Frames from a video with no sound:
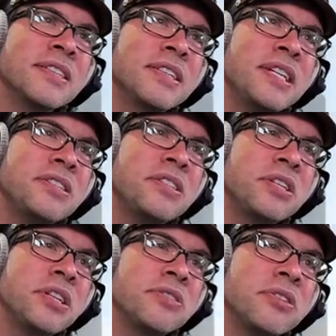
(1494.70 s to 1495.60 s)
this guy's just
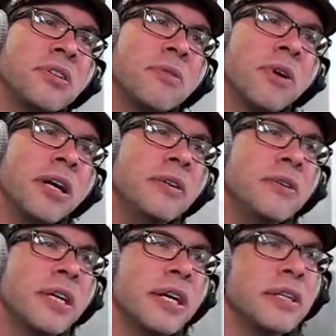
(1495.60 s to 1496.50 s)
gonna turn right
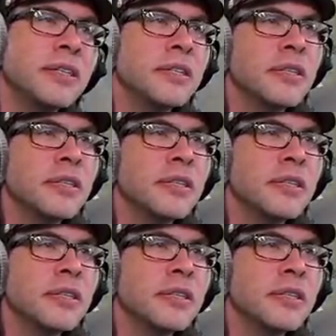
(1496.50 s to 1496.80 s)
around